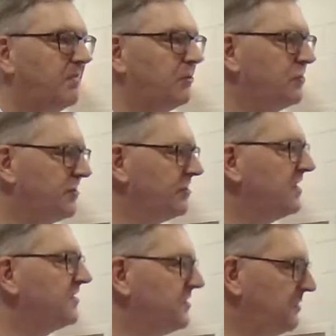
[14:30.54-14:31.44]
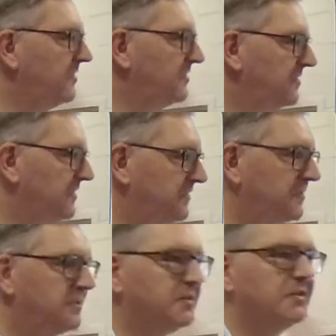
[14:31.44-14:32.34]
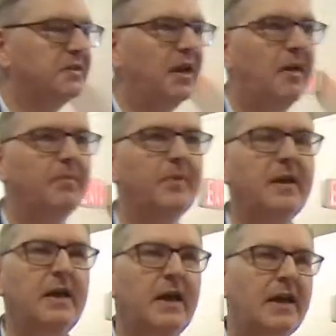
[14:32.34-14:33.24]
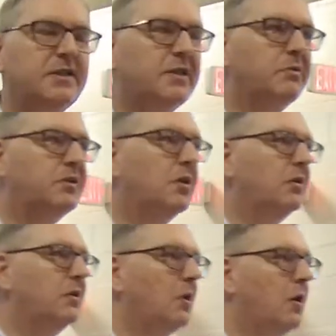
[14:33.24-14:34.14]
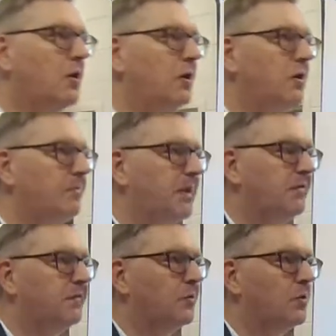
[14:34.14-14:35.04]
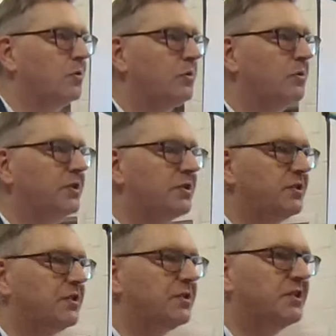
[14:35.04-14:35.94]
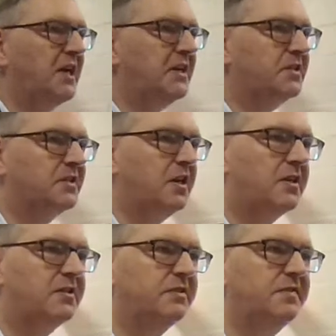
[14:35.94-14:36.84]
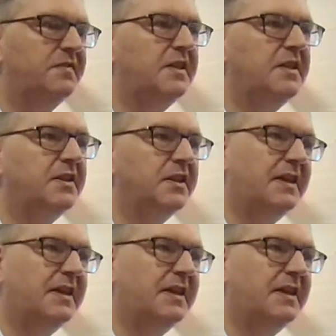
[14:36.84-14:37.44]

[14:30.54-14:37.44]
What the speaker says: Christians like to know these things. And so it's not long before Christian texts start to fill in the